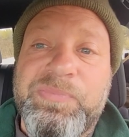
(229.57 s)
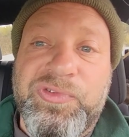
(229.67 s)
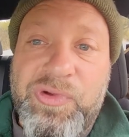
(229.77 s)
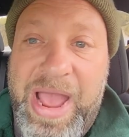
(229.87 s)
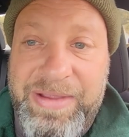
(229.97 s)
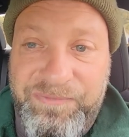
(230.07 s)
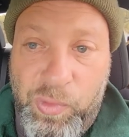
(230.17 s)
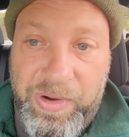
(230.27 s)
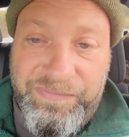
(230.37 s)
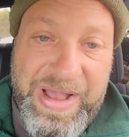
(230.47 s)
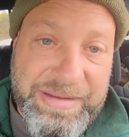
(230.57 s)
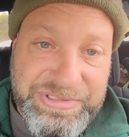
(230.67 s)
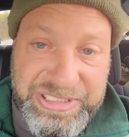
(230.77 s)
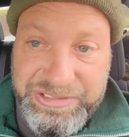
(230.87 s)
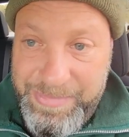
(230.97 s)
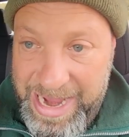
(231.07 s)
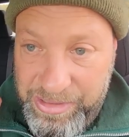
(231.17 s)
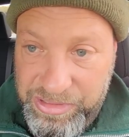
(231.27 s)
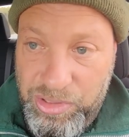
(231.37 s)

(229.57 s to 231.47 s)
drive 4, 5, 6 miles.